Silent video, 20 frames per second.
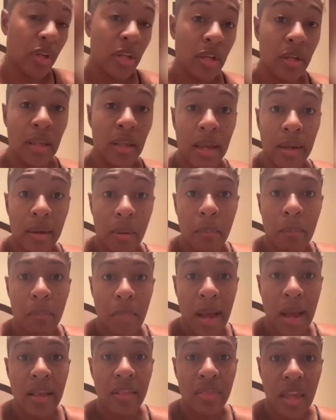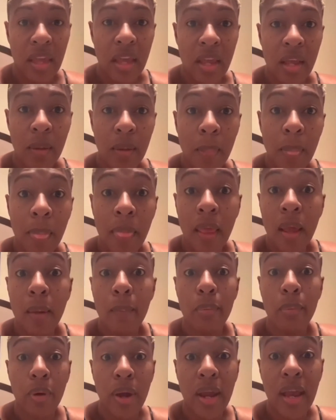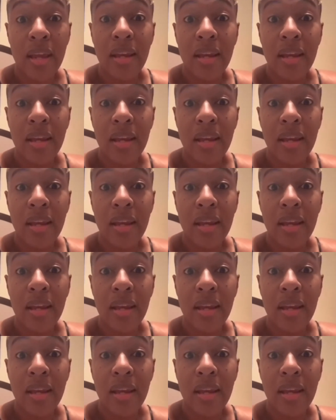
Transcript: like my thing. Bread,